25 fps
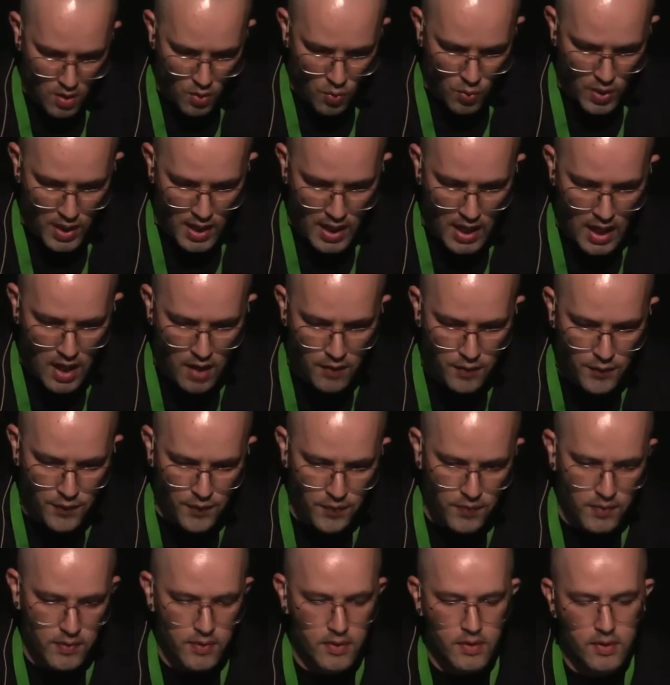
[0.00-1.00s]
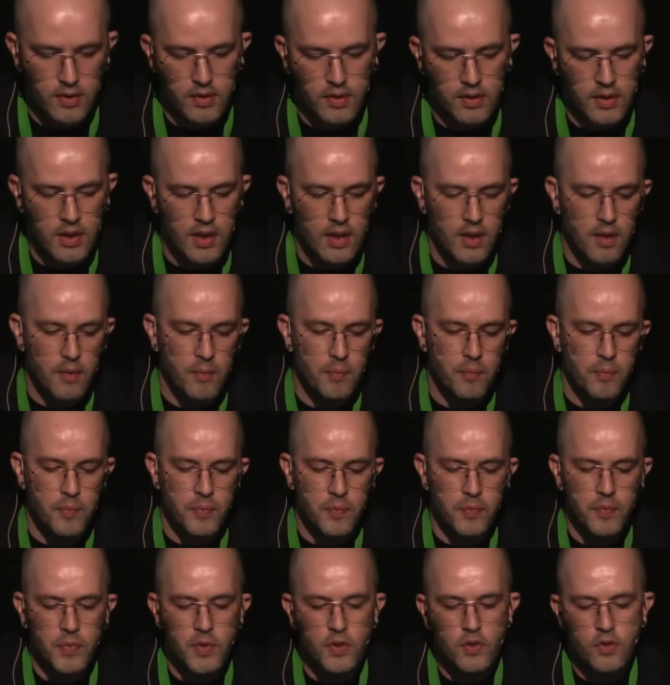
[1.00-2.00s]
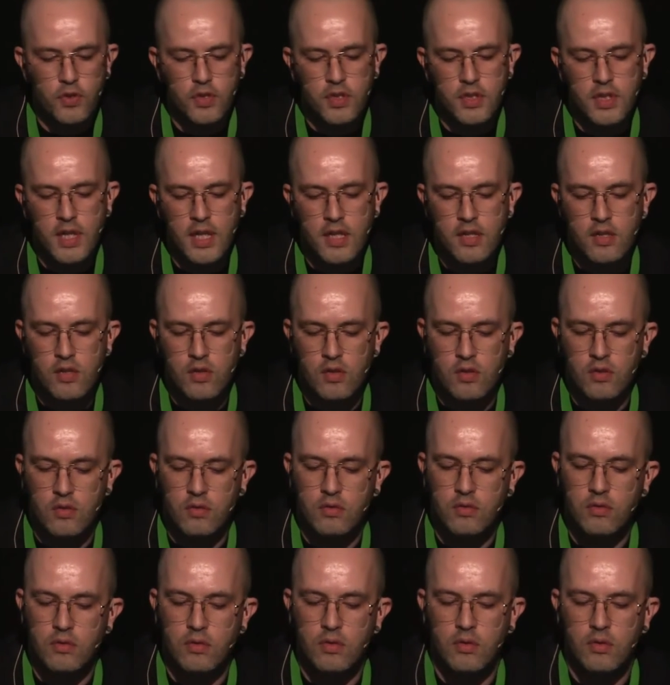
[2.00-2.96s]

we have the views JSON